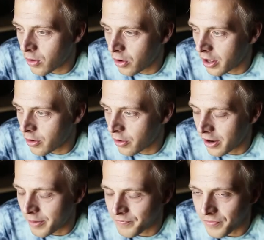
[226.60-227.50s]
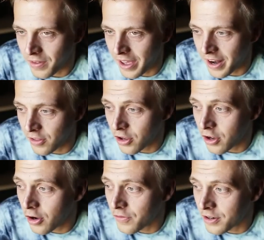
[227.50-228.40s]
hold on. And I
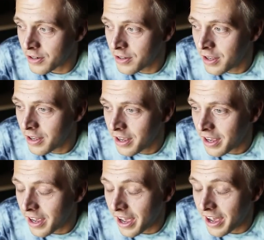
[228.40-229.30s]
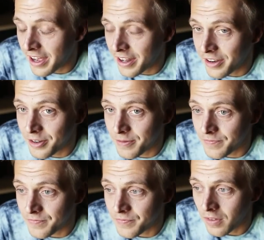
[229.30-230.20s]
look over, and
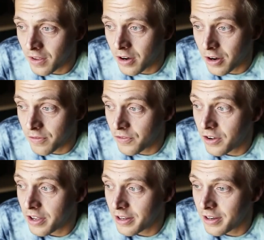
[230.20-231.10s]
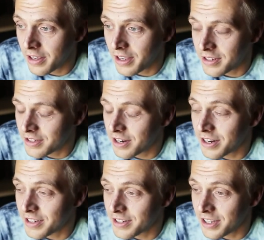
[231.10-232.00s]
her foot is
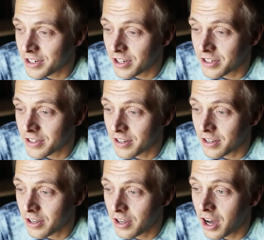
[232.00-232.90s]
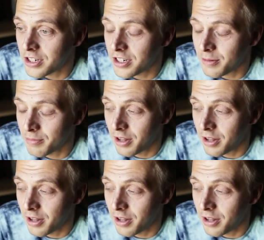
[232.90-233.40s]
seriously just gushing